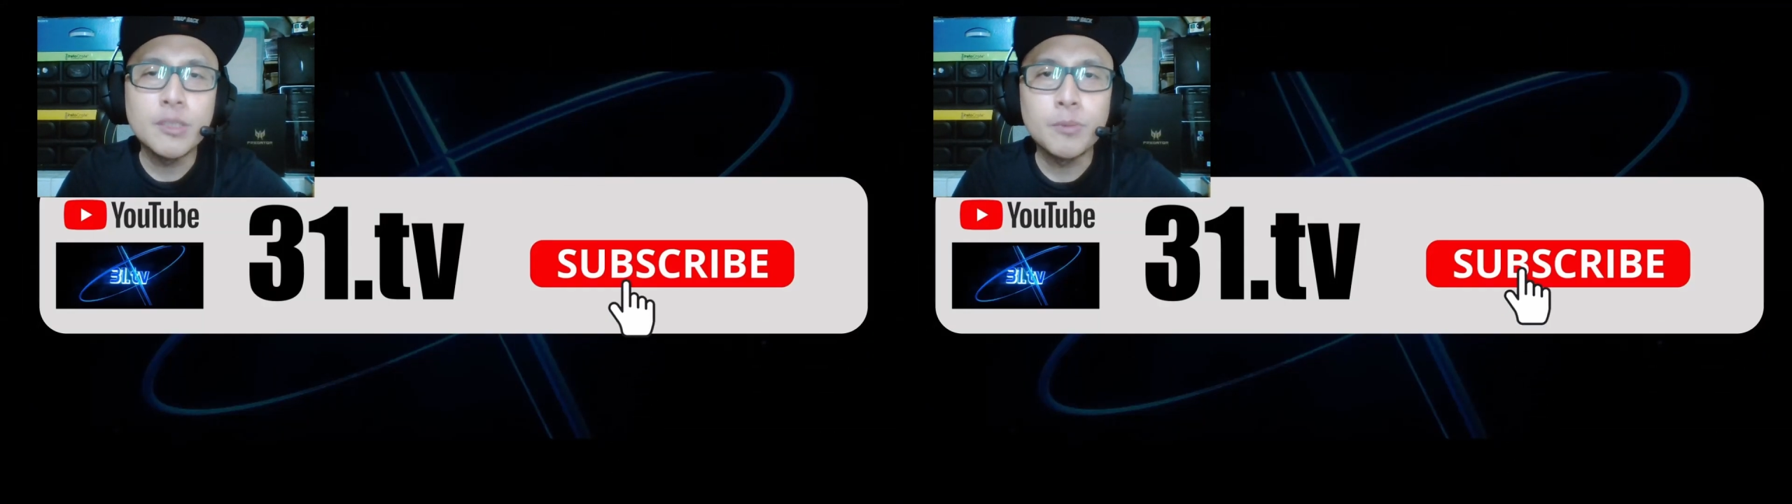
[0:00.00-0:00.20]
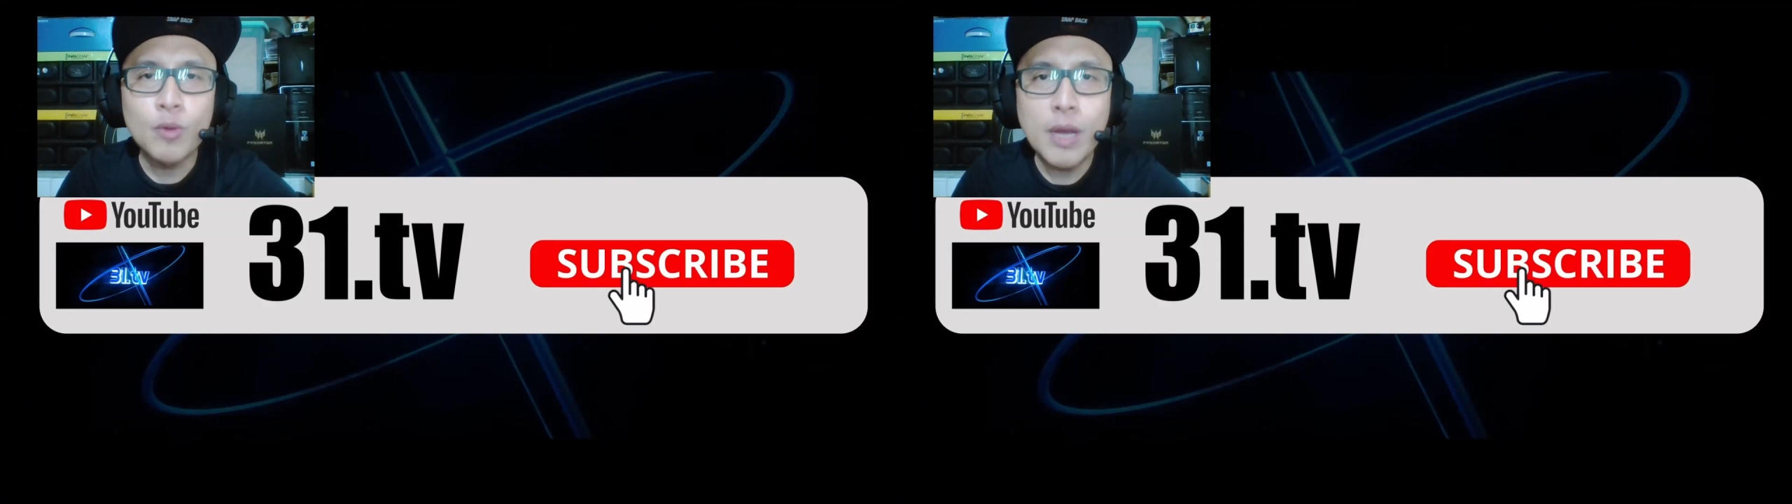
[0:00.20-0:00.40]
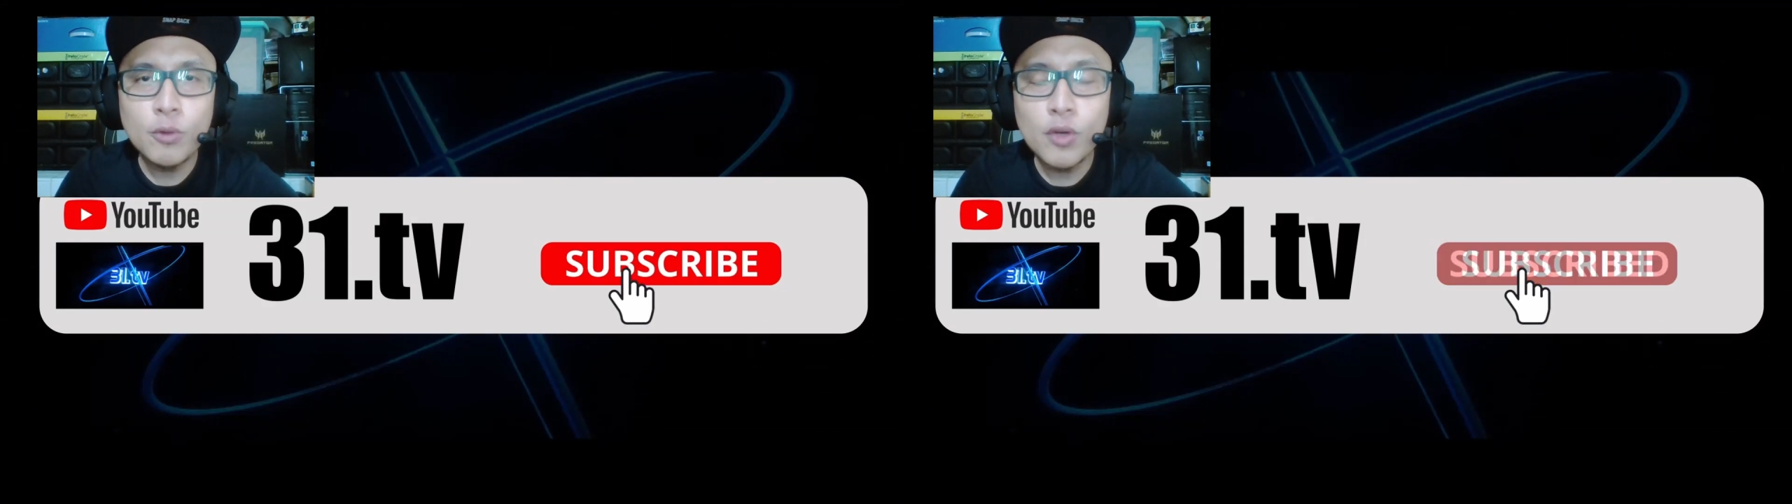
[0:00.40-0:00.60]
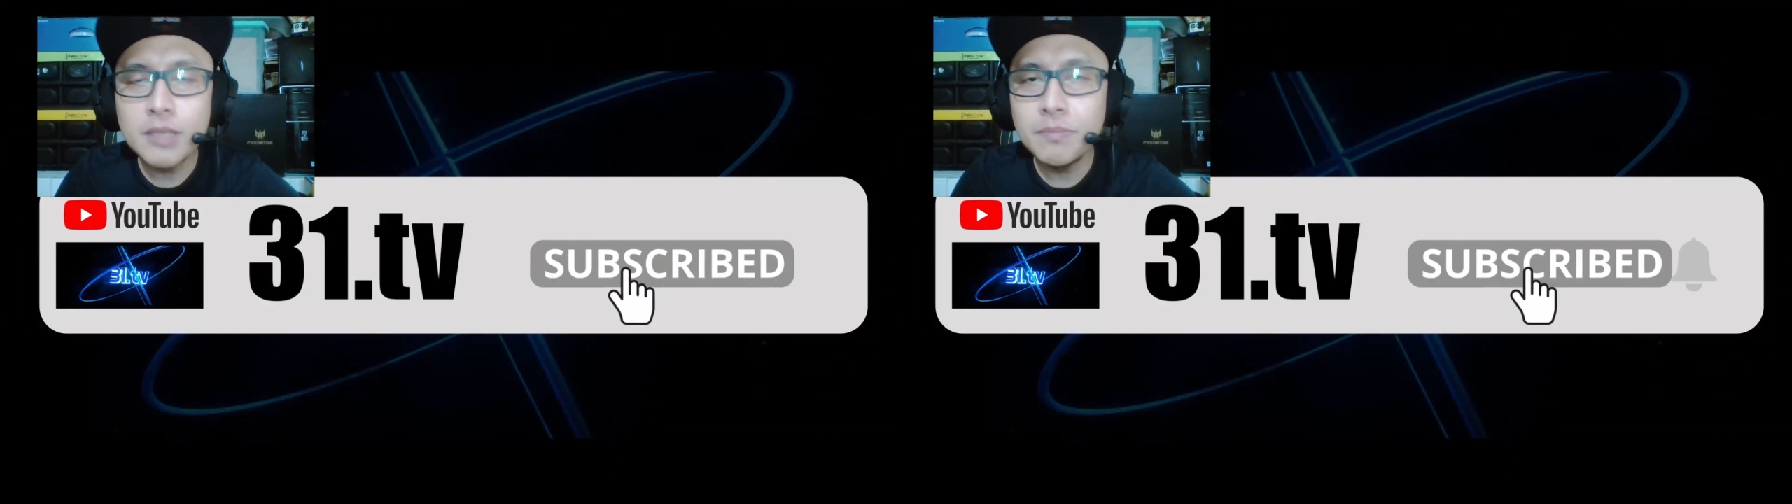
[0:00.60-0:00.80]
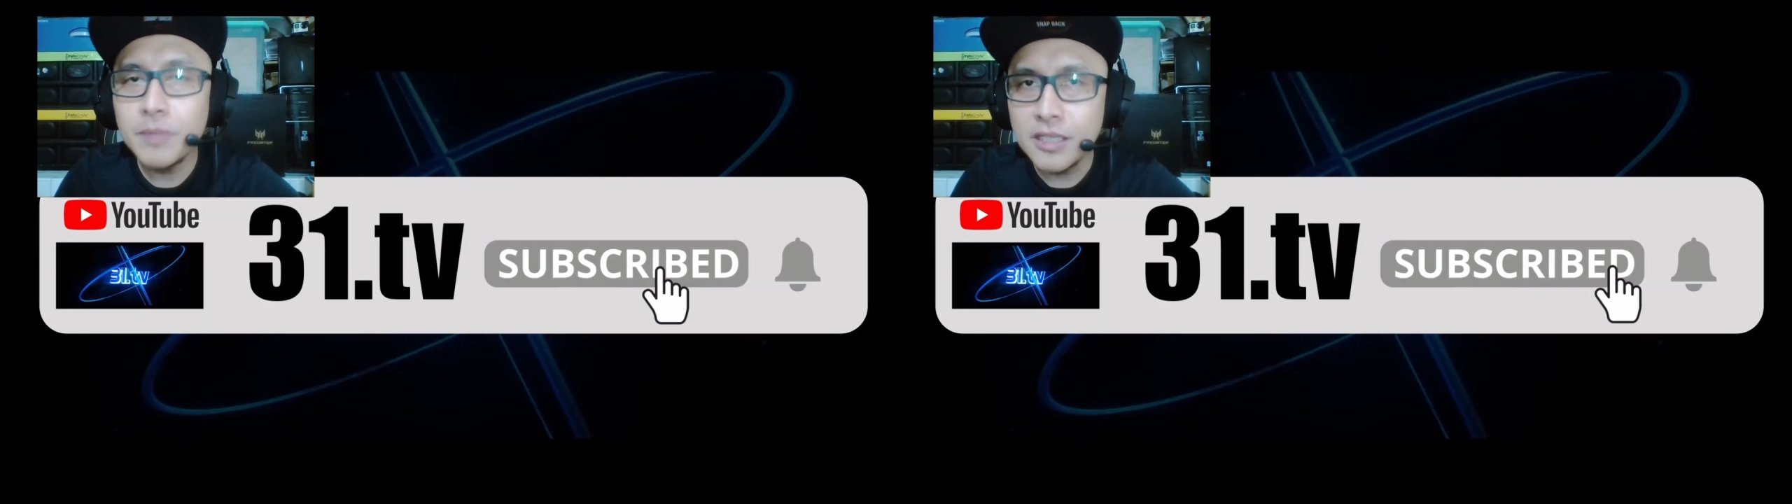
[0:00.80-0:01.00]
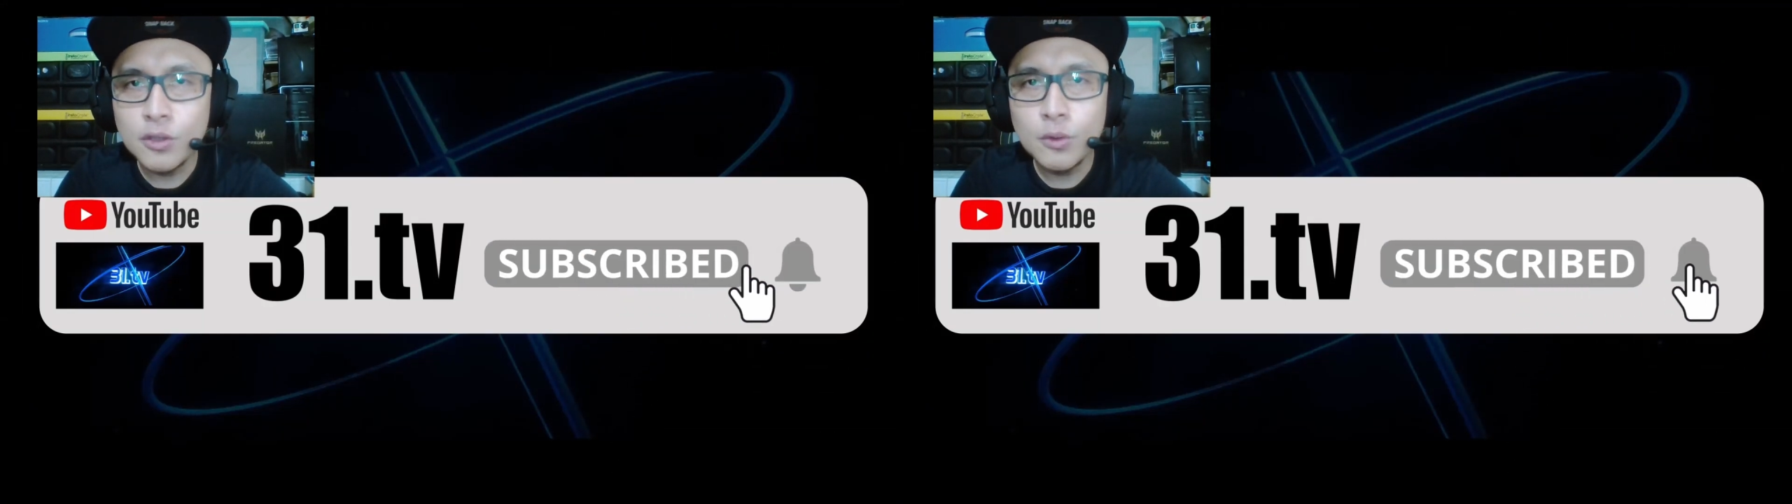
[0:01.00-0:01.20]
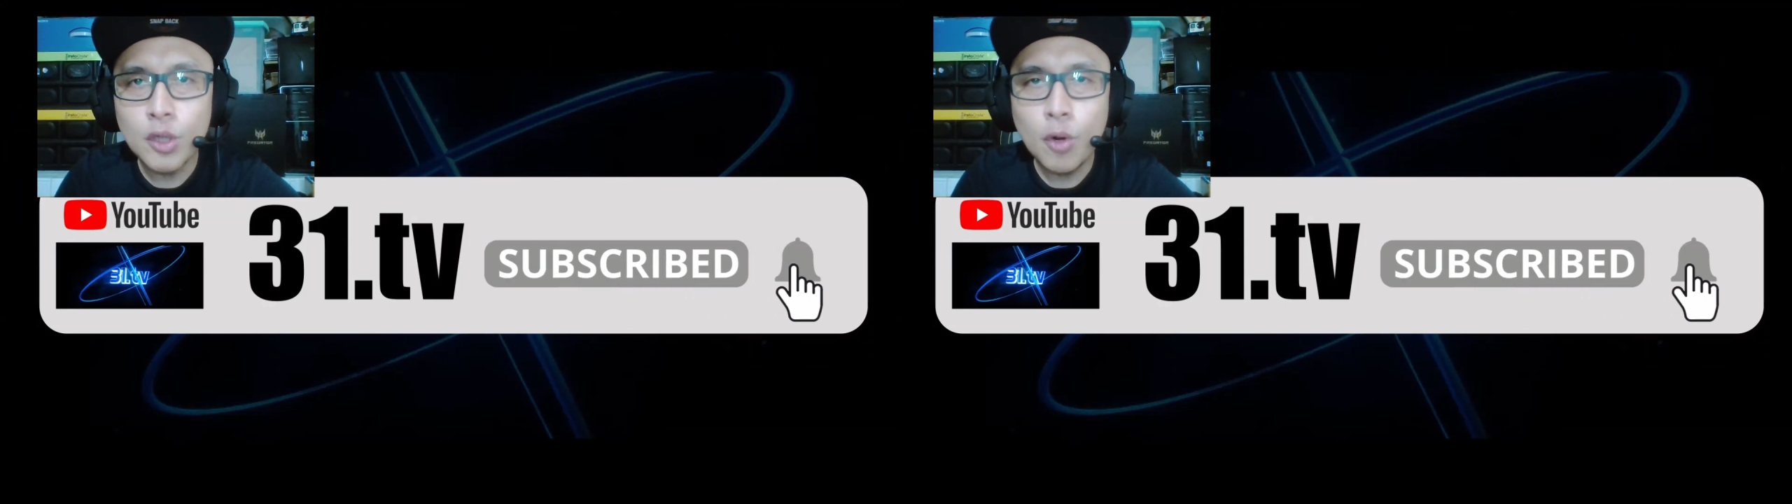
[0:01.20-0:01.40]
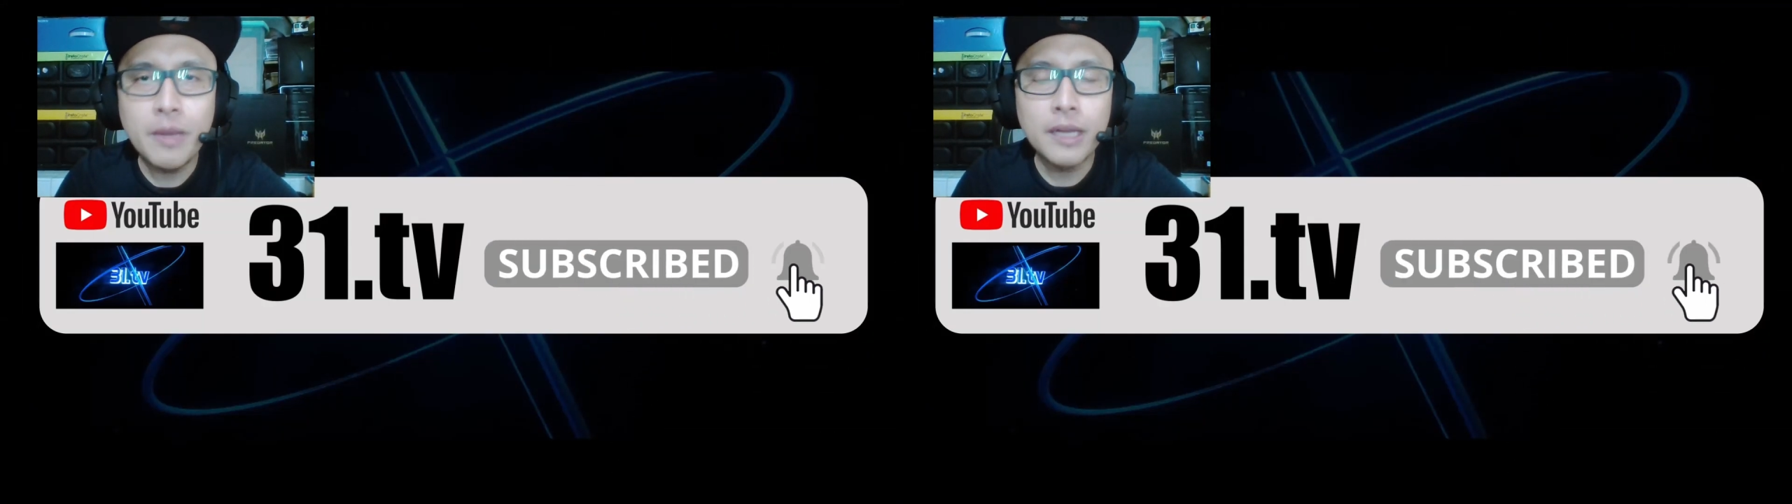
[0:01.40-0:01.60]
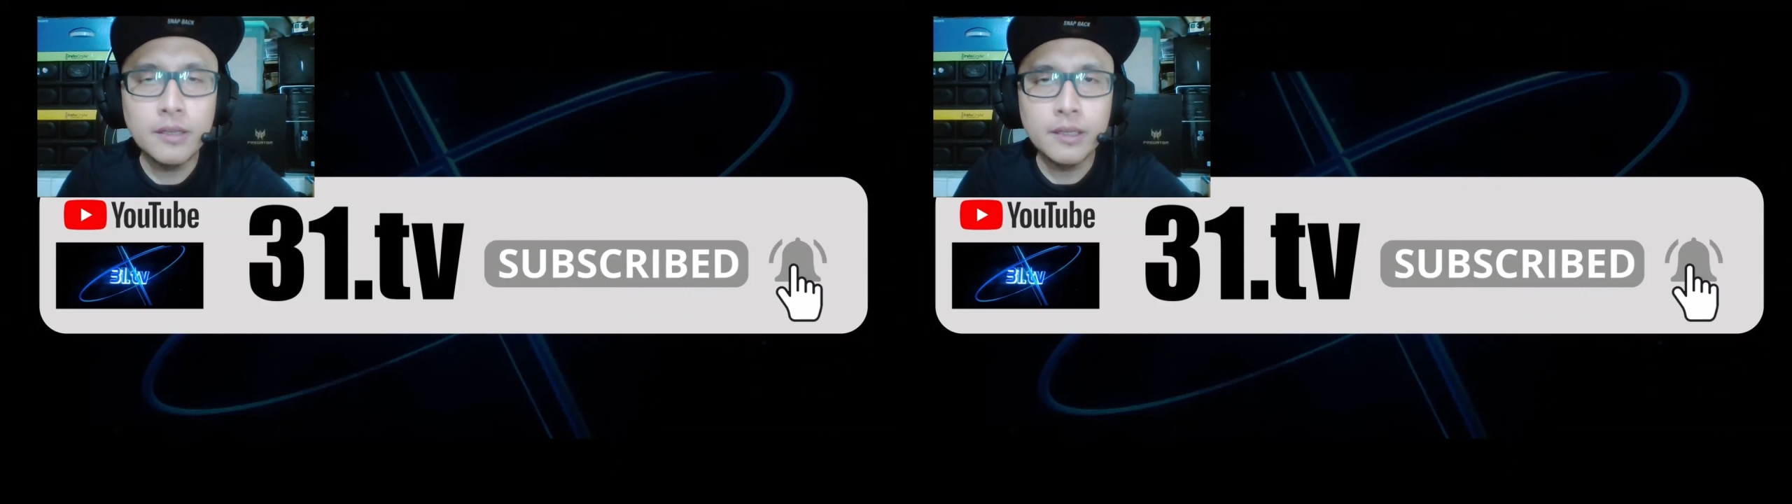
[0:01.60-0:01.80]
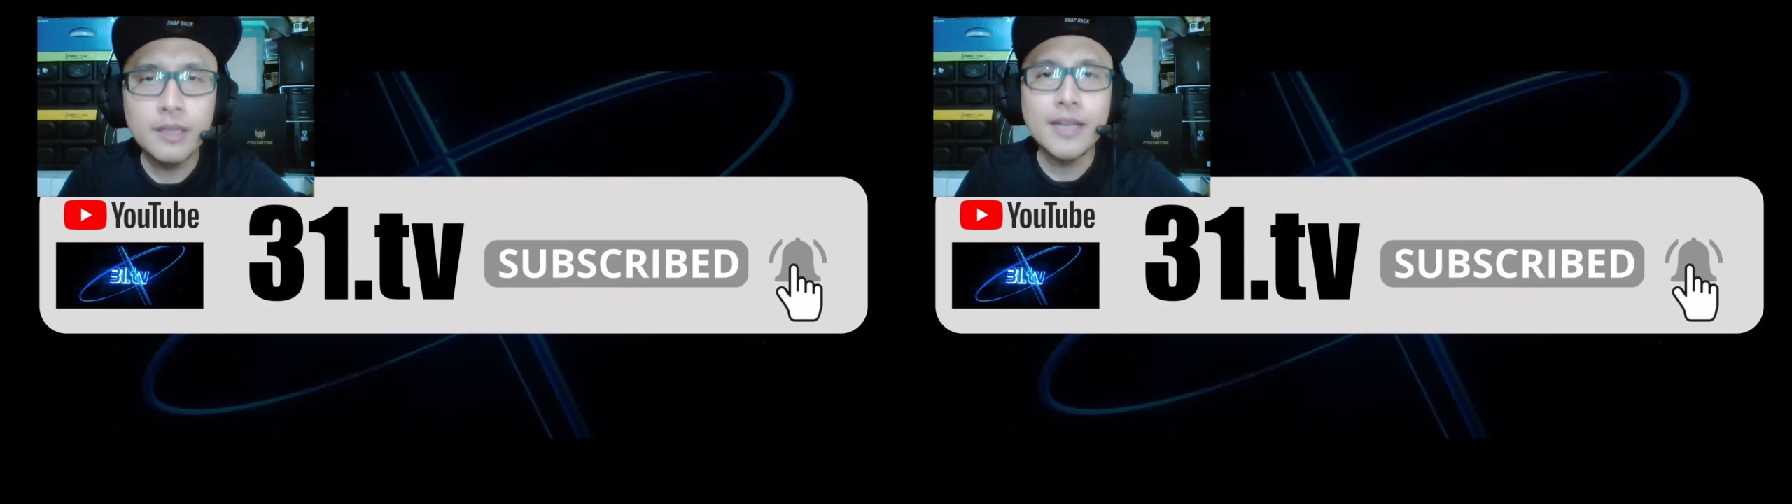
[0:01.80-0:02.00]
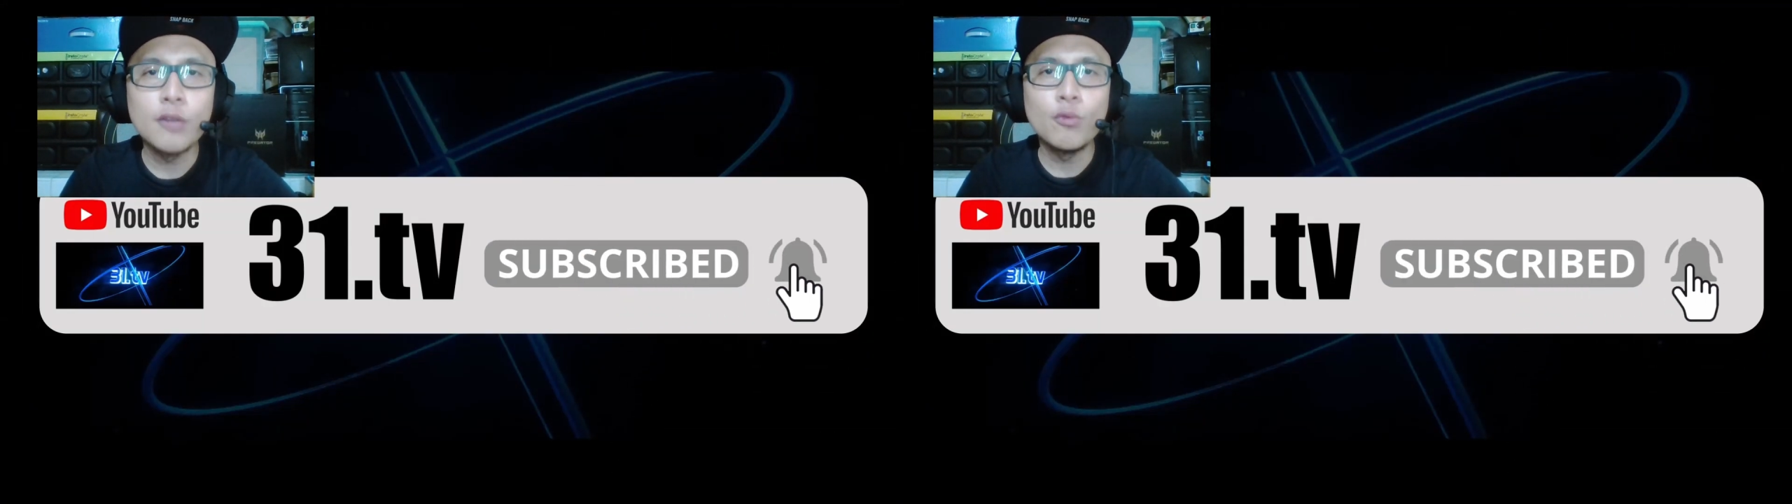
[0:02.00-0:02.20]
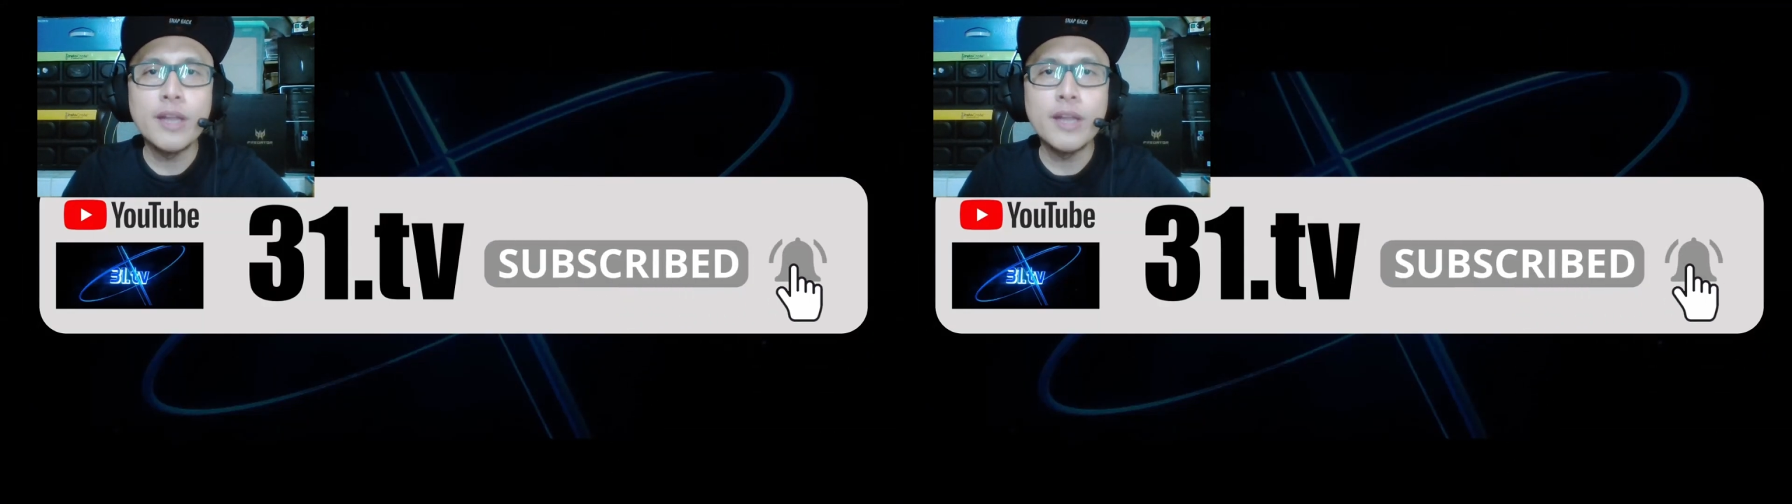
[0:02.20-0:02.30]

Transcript: subscribed to us please do so by clicking that red